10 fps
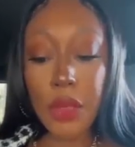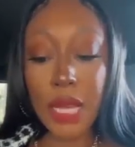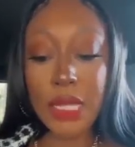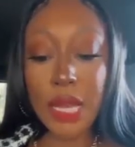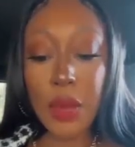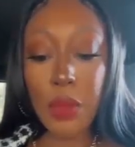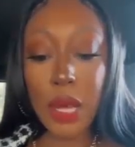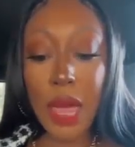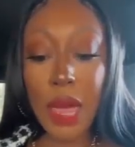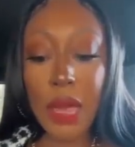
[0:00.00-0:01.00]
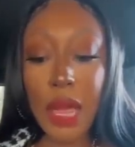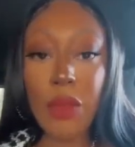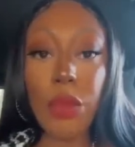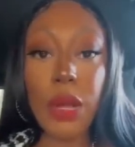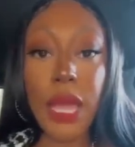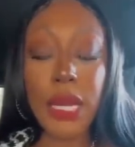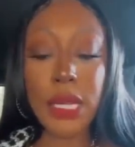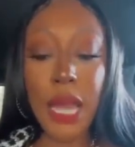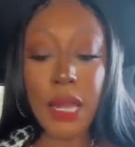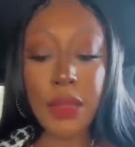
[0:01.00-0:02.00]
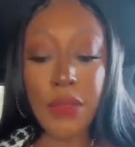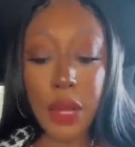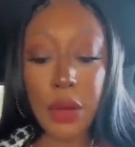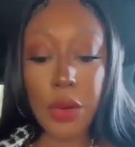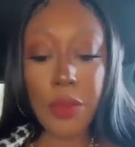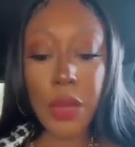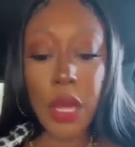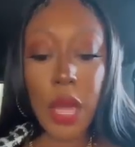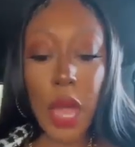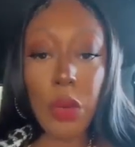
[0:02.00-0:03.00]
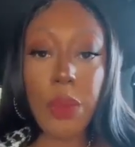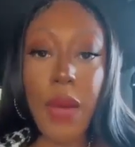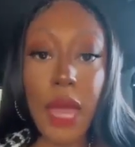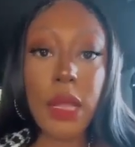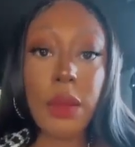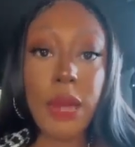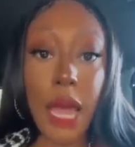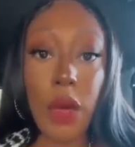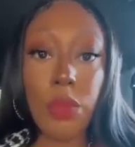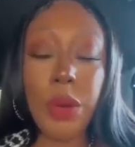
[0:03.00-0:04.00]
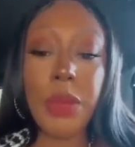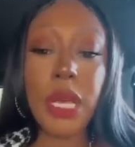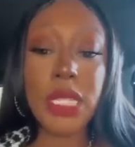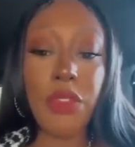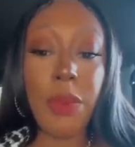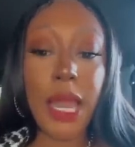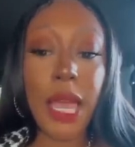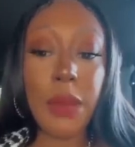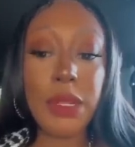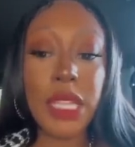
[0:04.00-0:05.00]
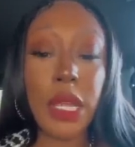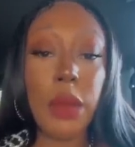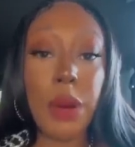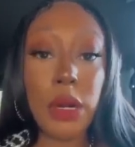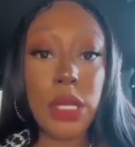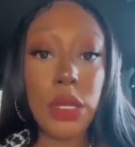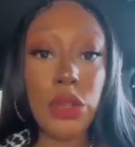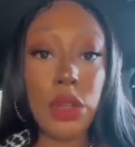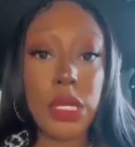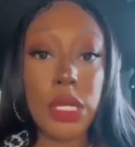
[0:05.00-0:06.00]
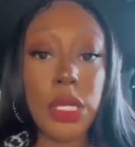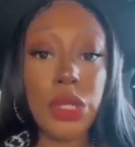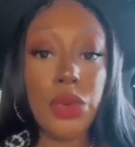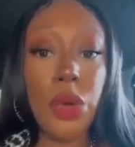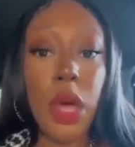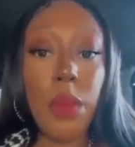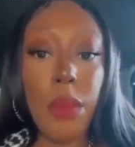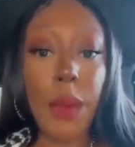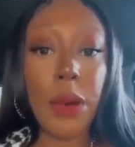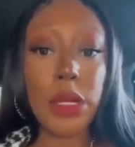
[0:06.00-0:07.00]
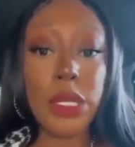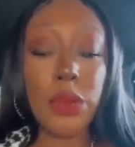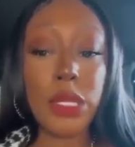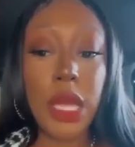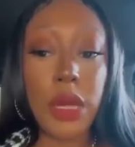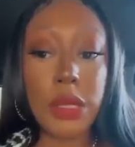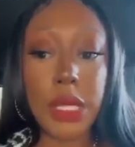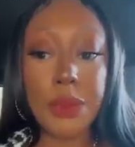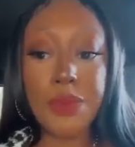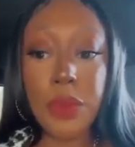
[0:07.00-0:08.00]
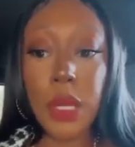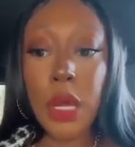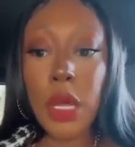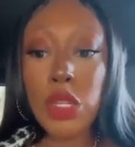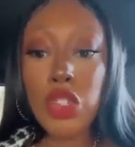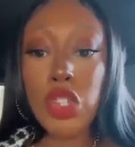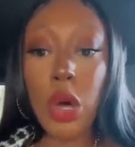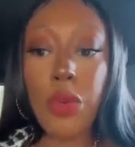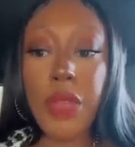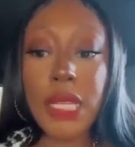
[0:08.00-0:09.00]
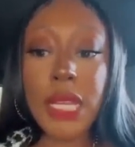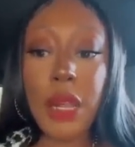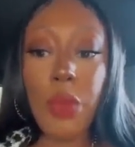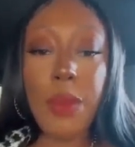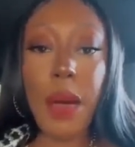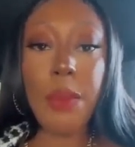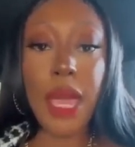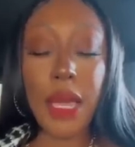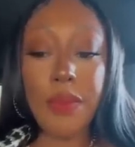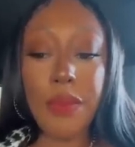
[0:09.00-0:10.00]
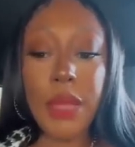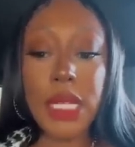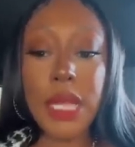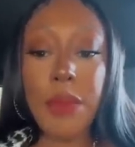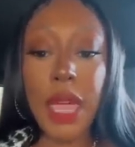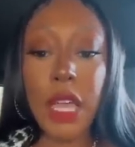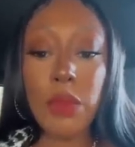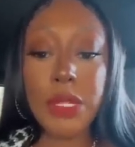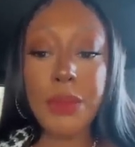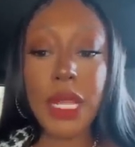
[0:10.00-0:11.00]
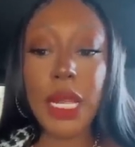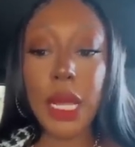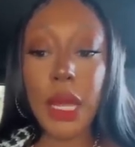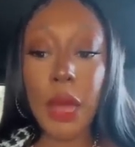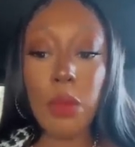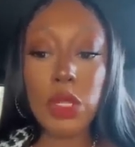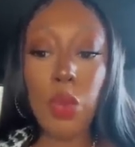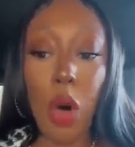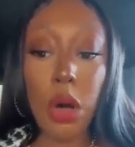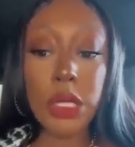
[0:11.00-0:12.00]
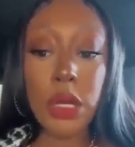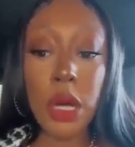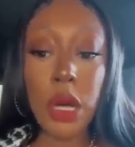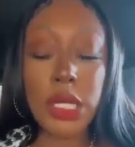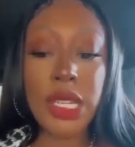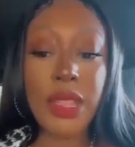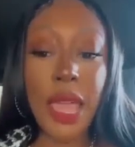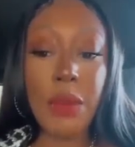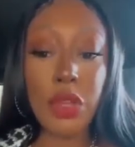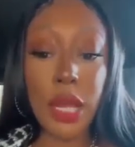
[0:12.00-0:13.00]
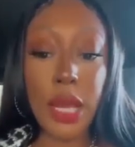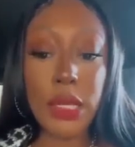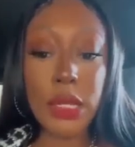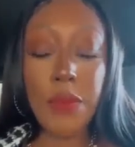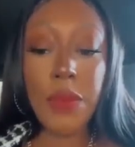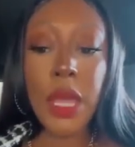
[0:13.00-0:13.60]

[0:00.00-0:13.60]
They said we had everyone exit out of the vehicle and we patted them down. But because everybody had a particular person, you know, to tend to, my person was Kelsey. So they said, and what about Megan? They said Megan was bleeding and was walked to the ambulance.